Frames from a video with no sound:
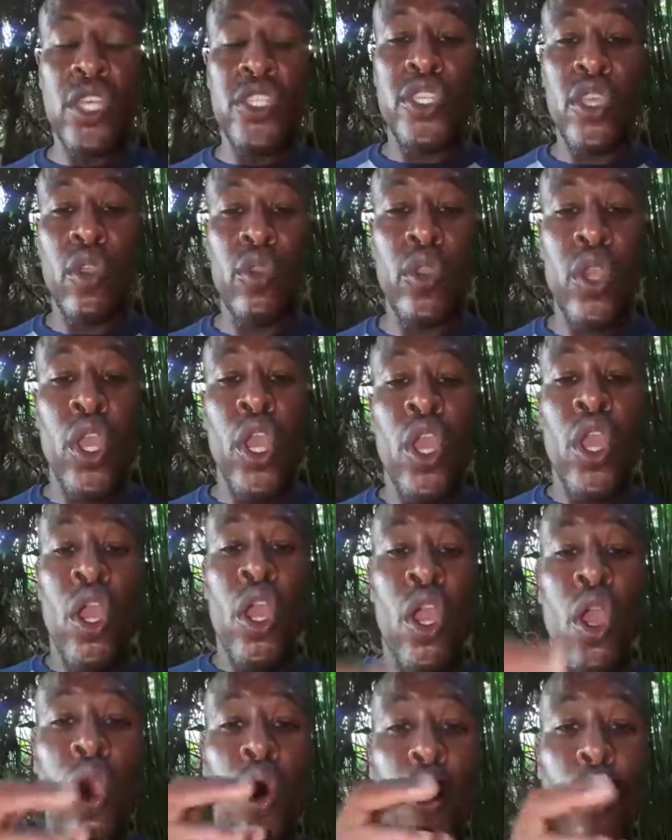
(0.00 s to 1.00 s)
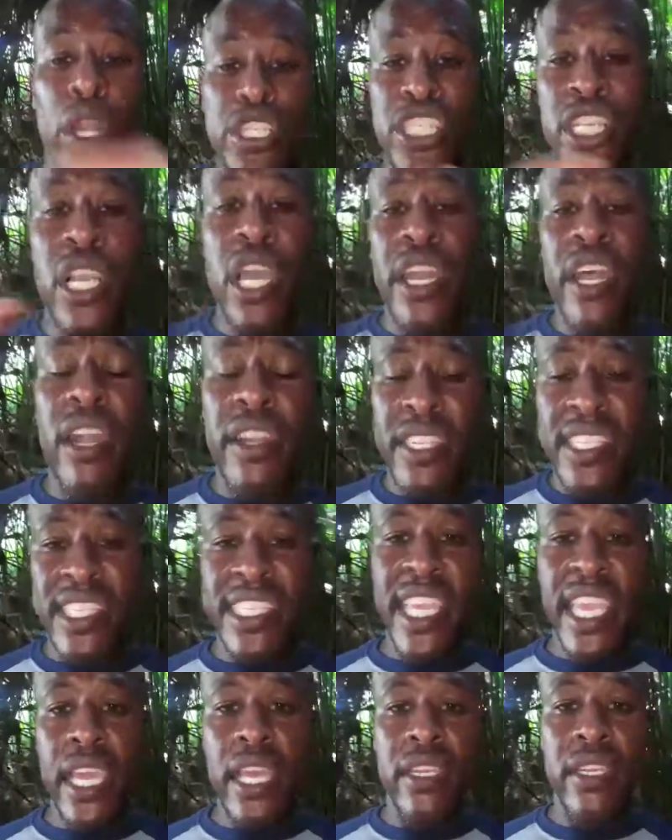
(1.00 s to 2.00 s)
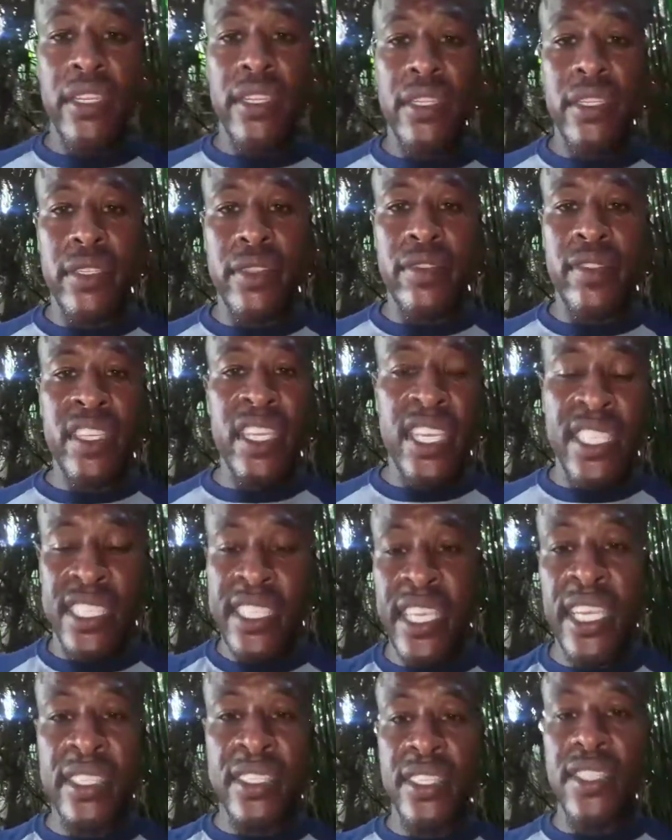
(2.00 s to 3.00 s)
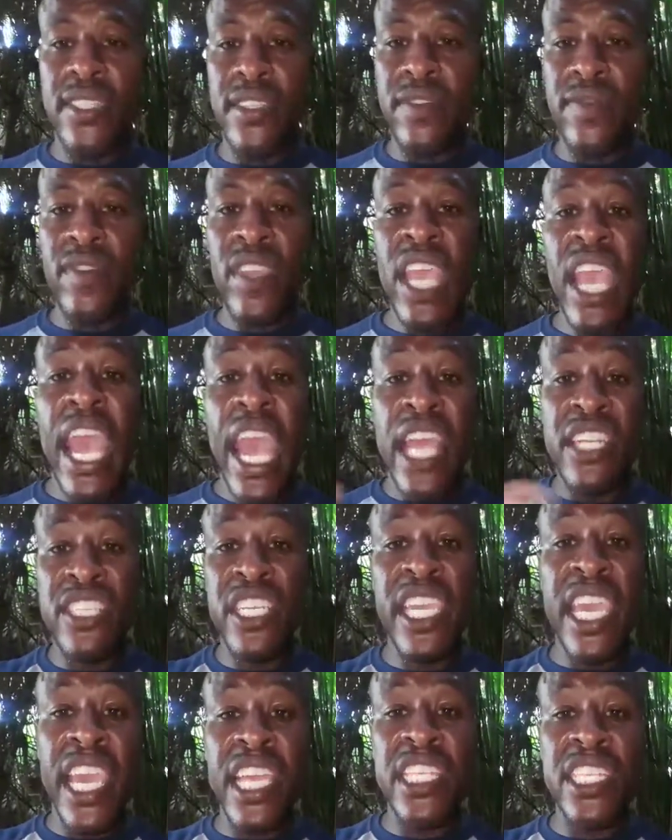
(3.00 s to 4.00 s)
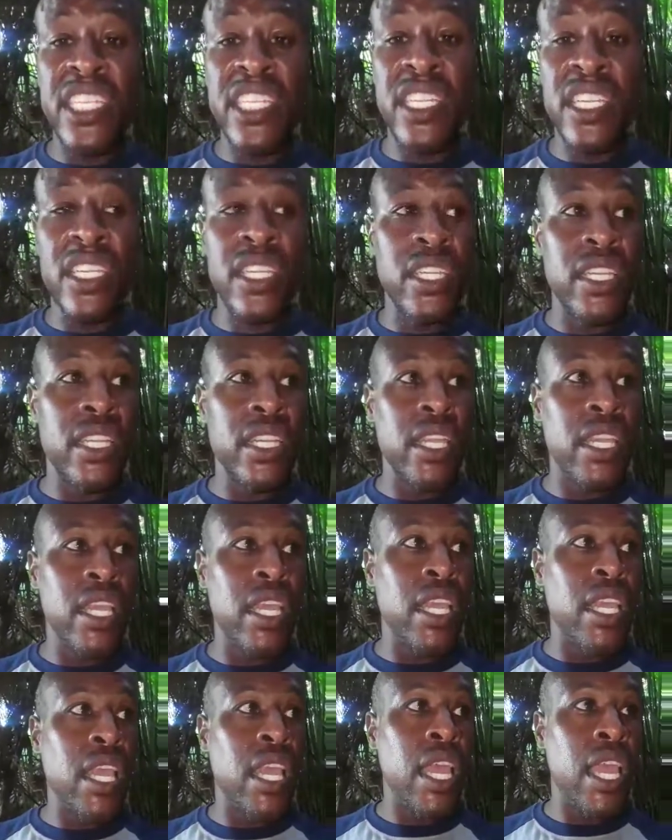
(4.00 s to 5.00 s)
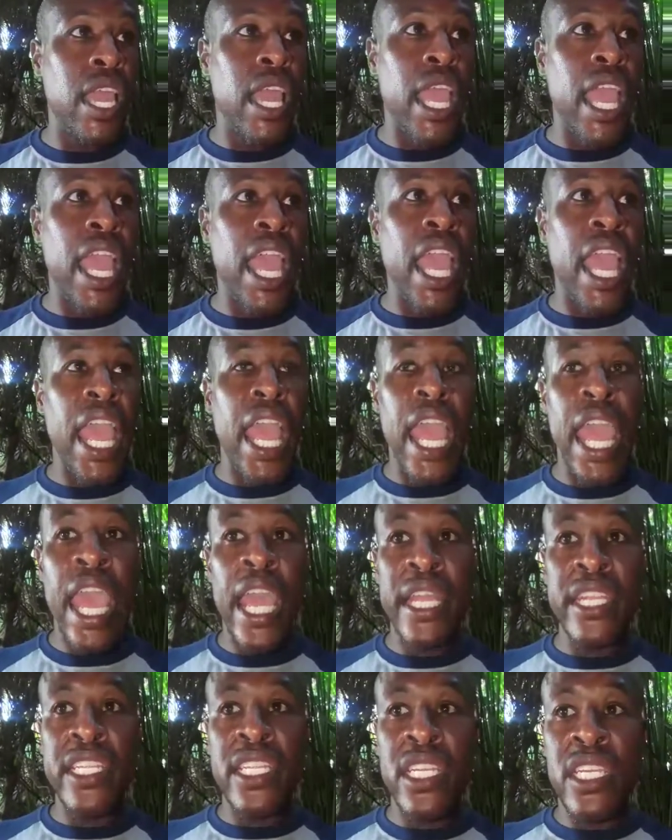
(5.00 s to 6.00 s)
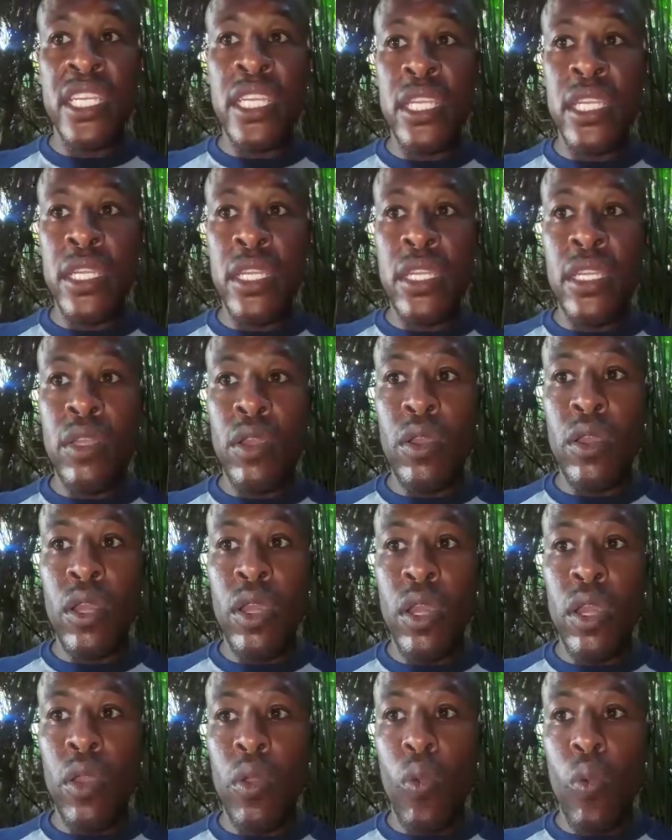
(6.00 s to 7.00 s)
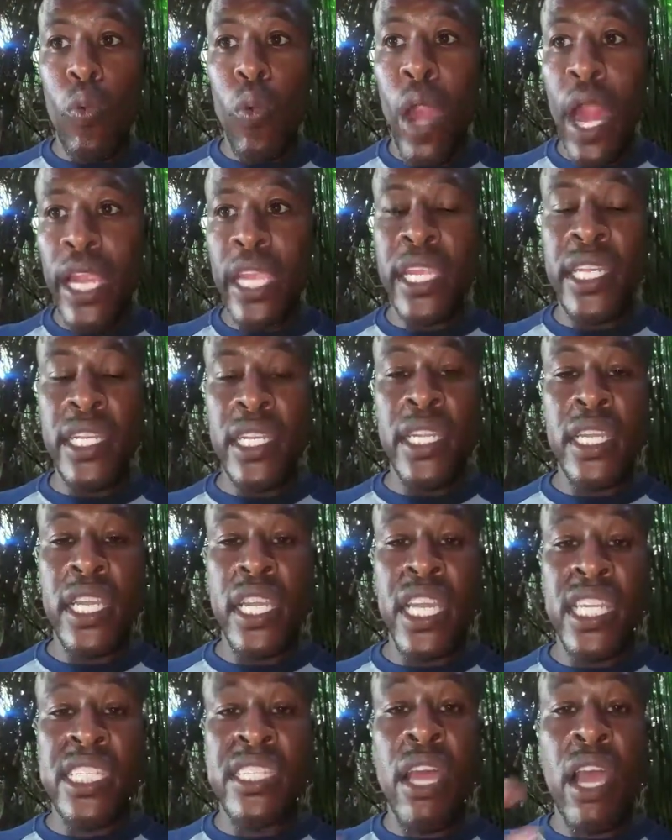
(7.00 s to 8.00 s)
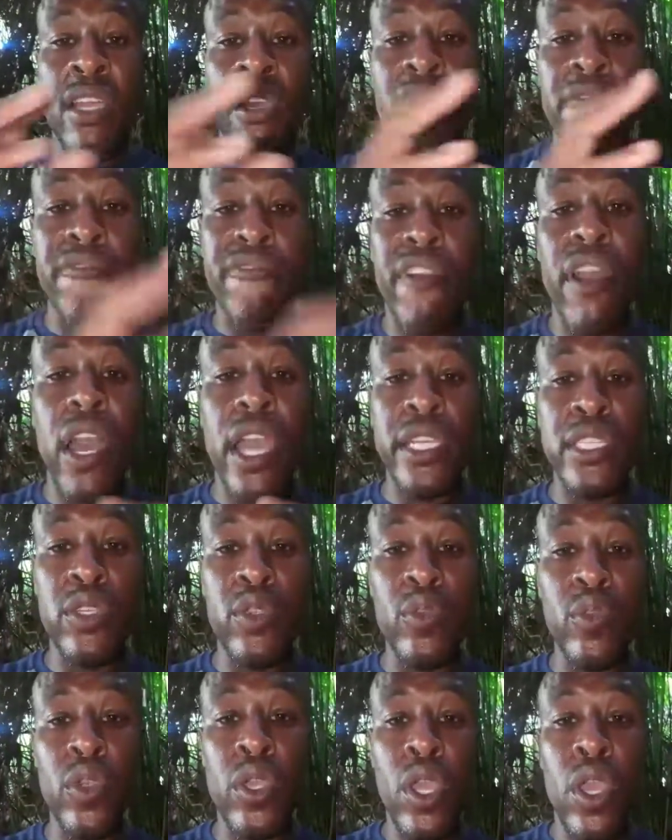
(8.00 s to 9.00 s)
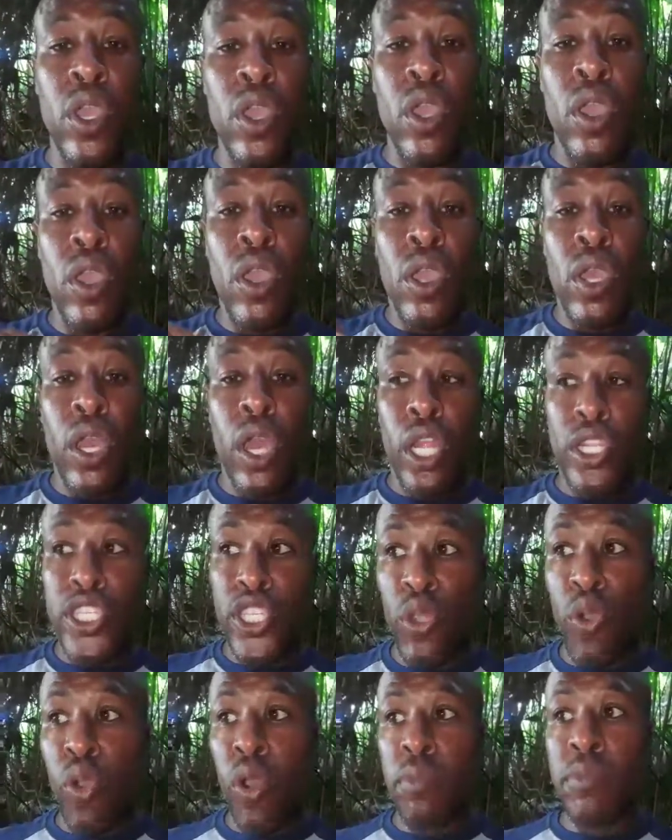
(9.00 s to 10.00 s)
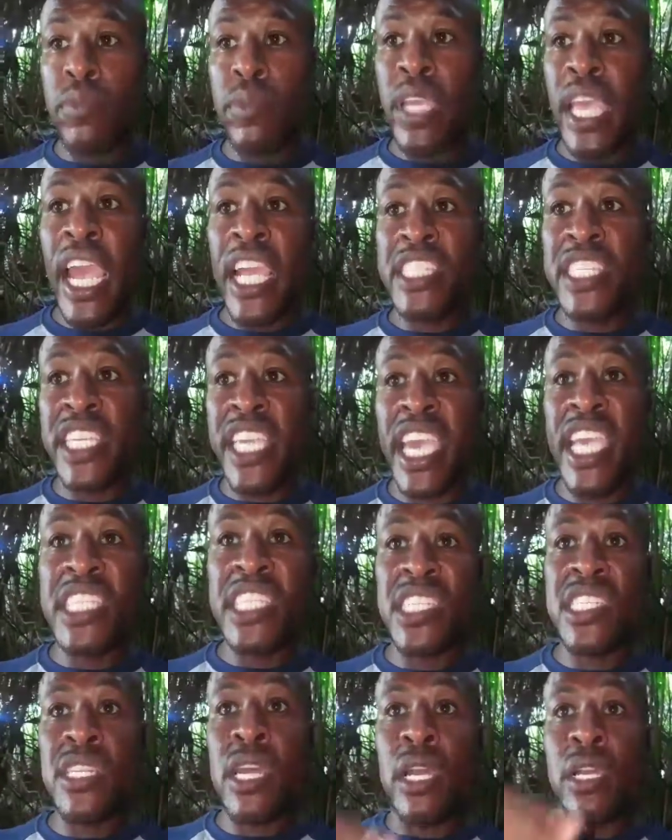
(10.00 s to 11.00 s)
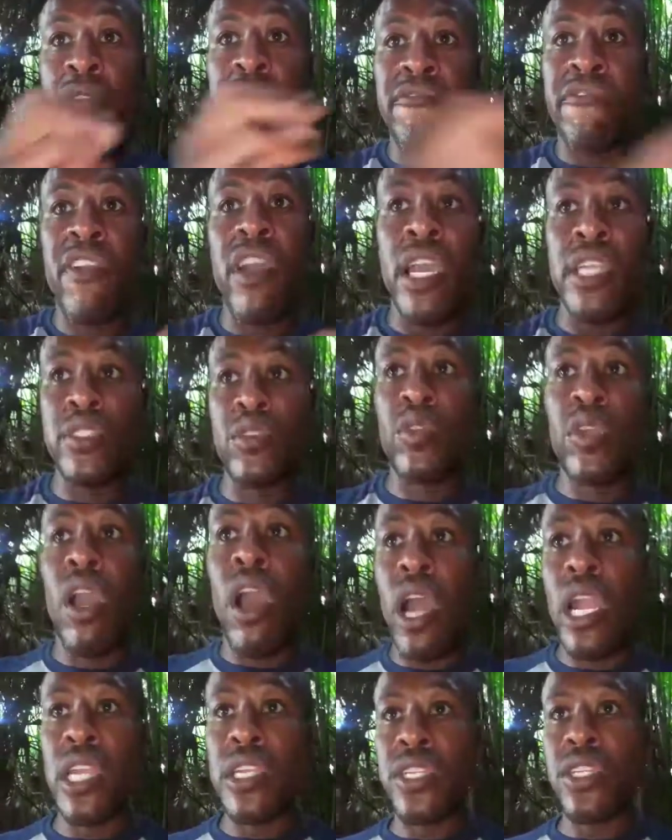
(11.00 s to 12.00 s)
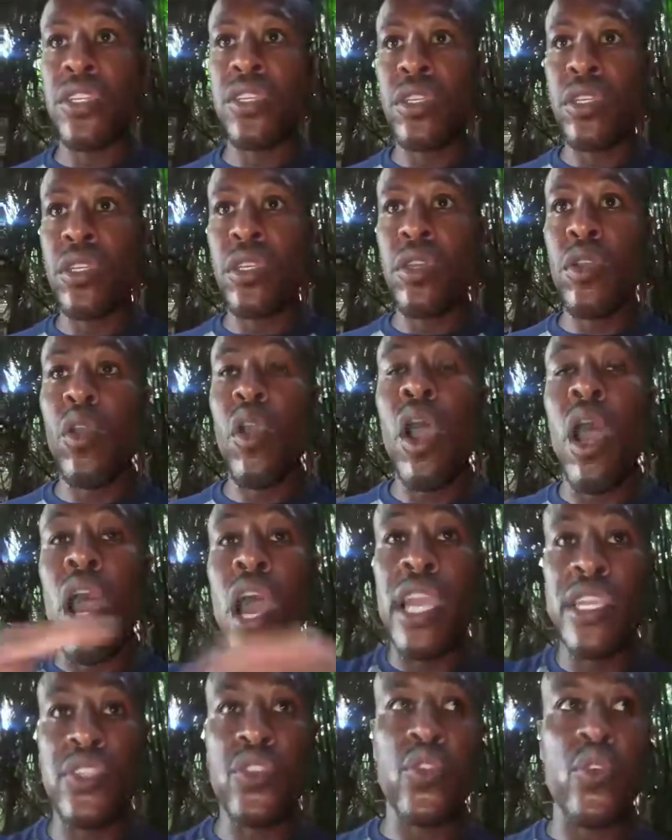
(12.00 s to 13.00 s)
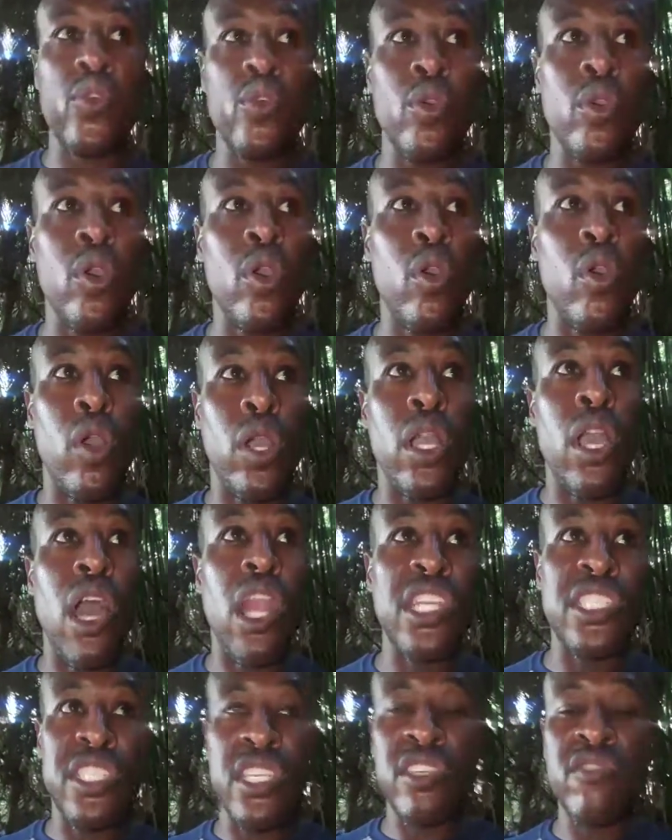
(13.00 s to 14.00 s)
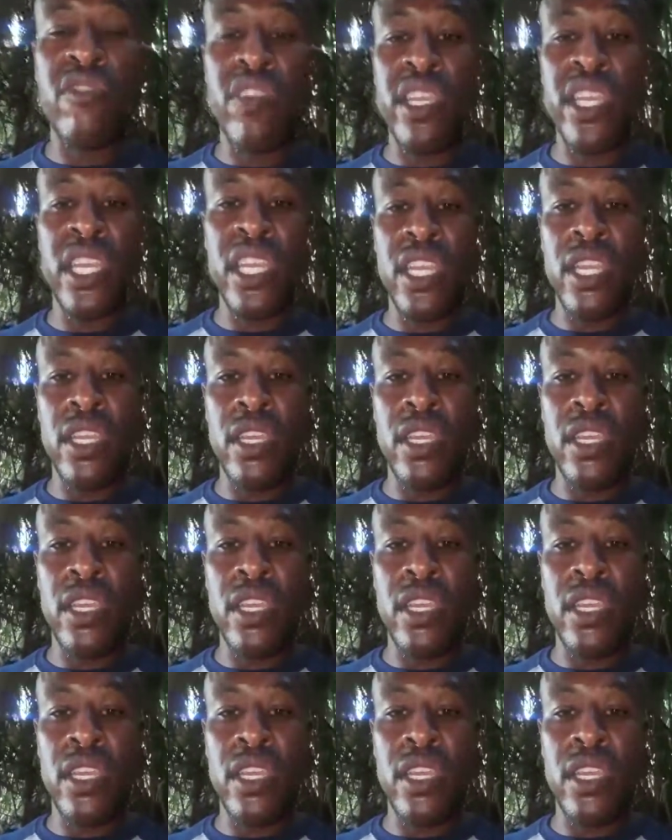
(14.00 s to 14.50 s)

So what you got to understand is this: education and working is not confined to a job. Education is not confined to college or high school or college degree.